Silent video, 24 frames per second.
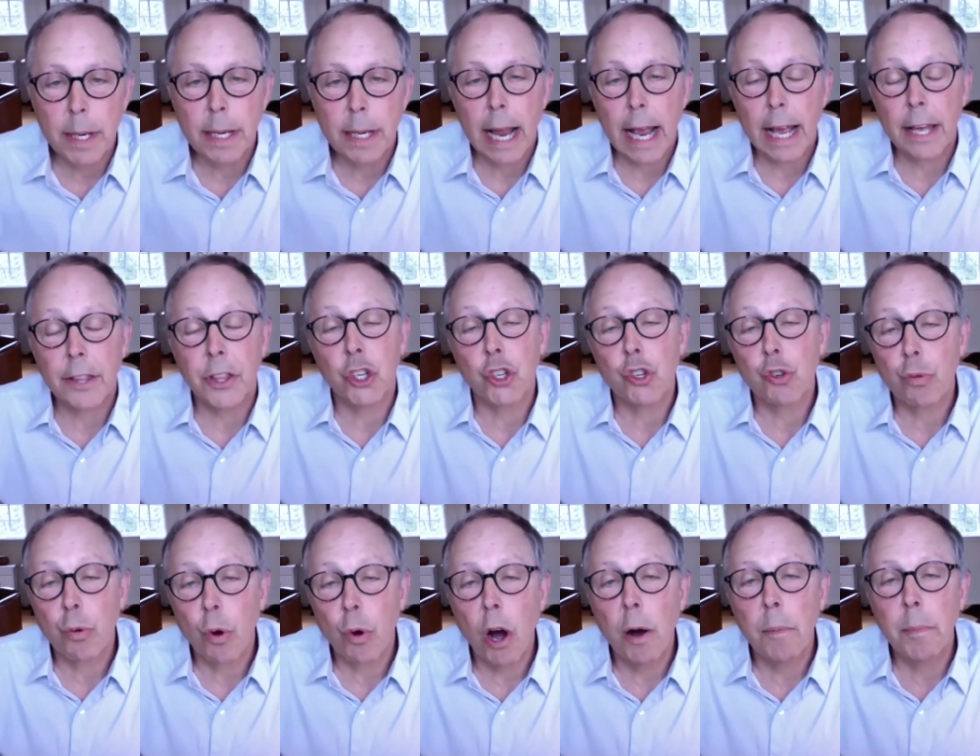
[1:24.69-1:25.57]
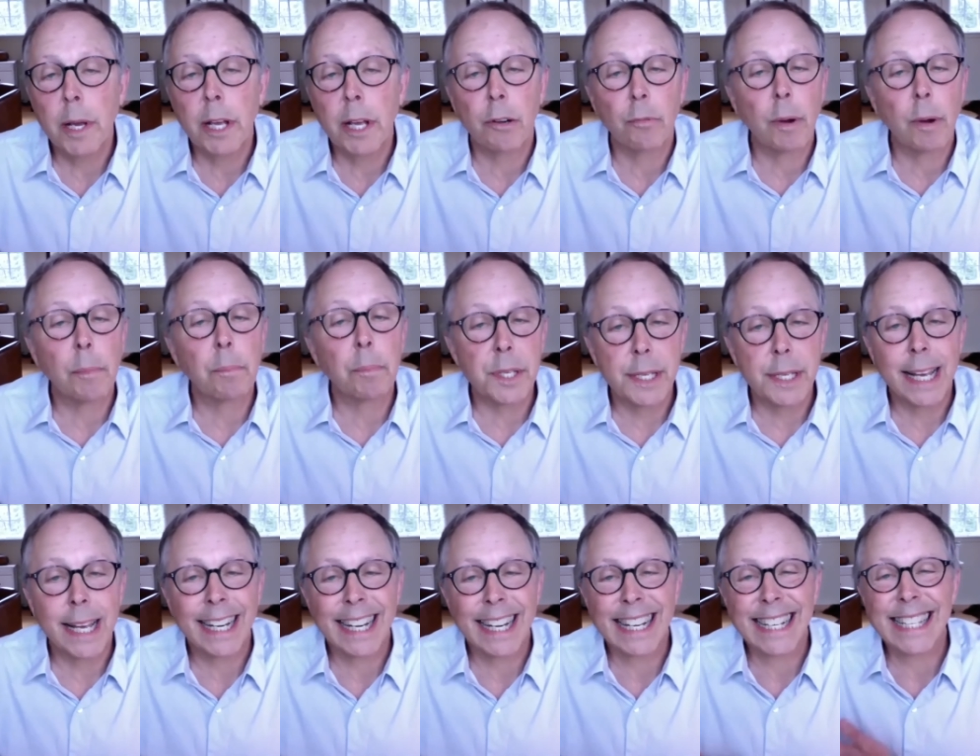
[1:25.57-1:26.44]
and the trauma it
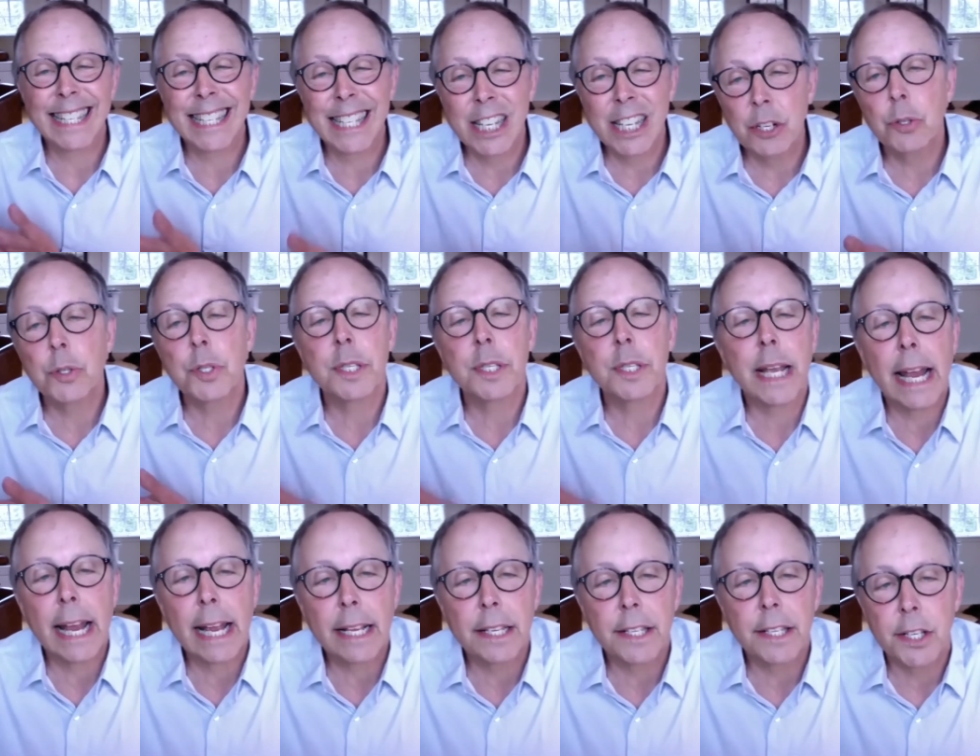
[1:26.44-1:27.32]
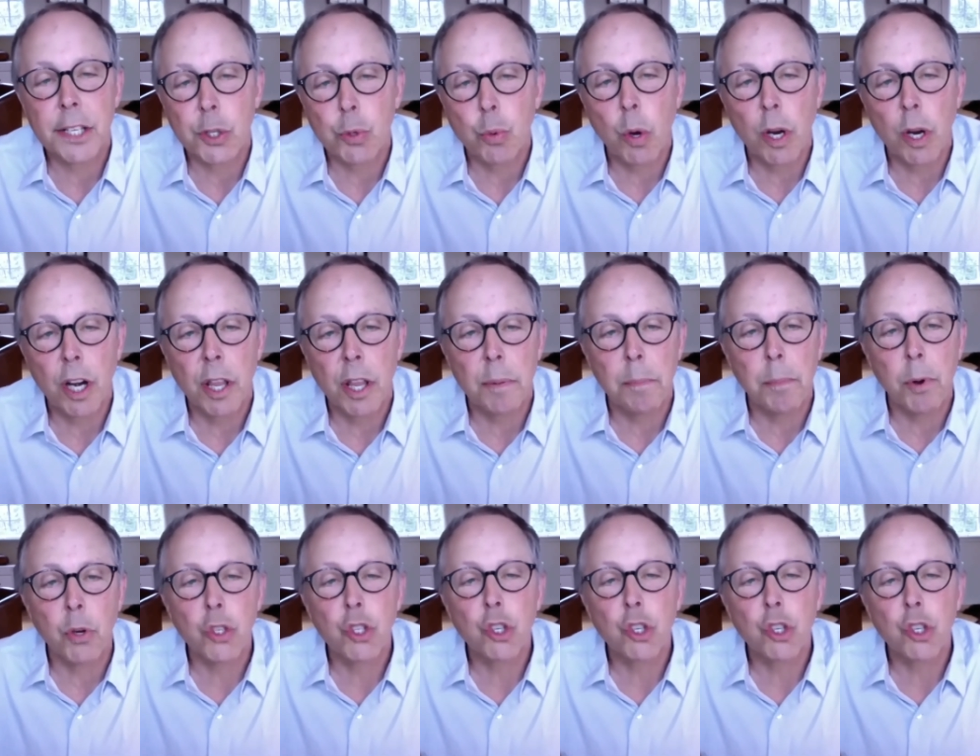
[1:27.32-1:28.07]
represented still stands as one of the most